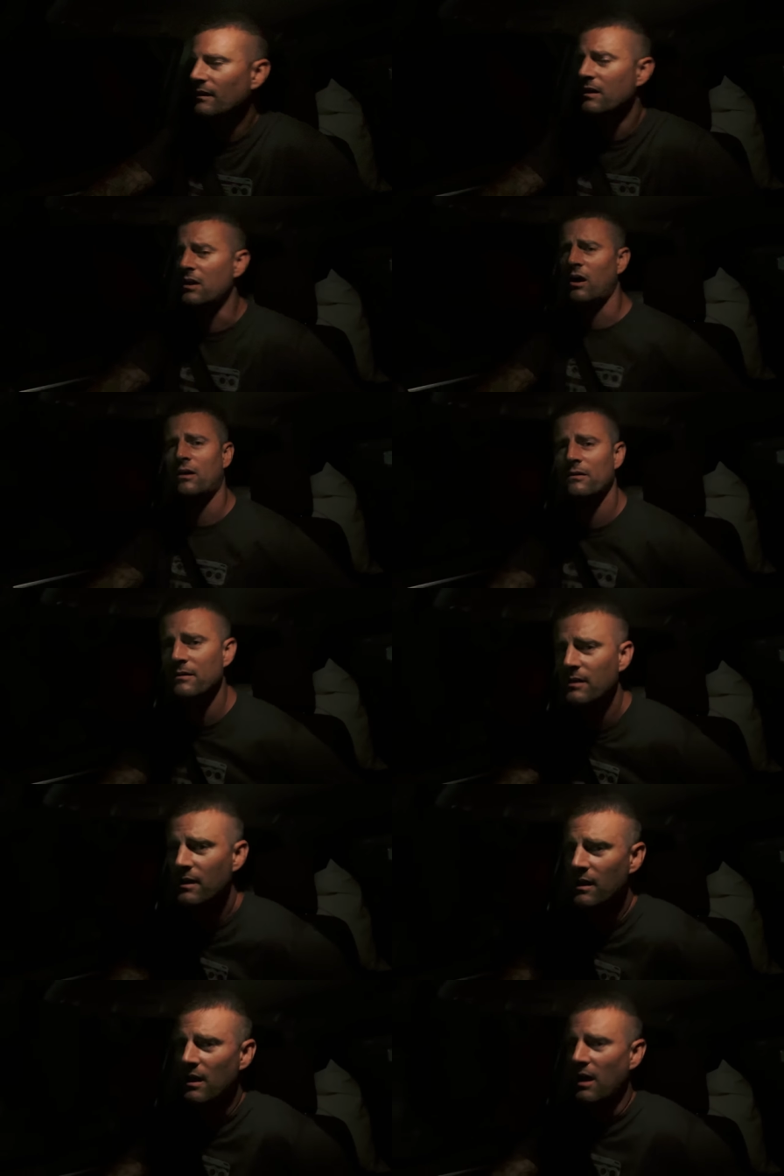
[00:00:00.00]
Yeah,
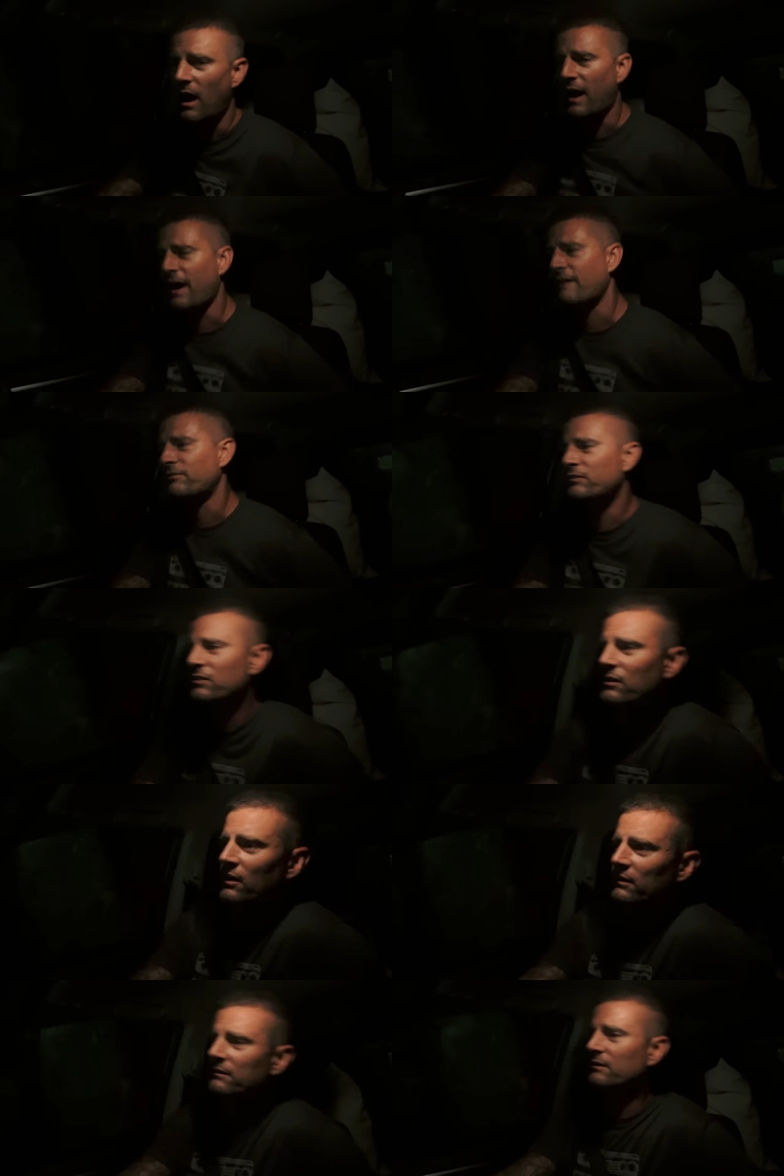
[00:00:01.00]
I have
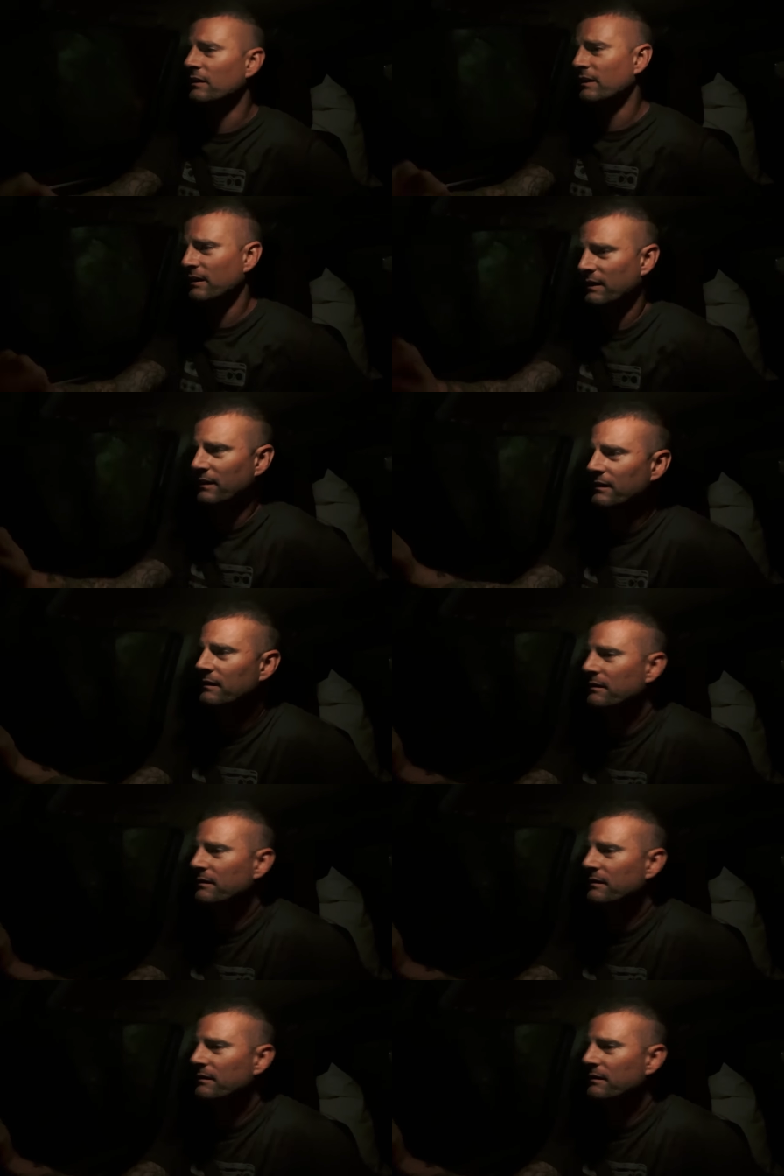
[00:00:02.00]
certainly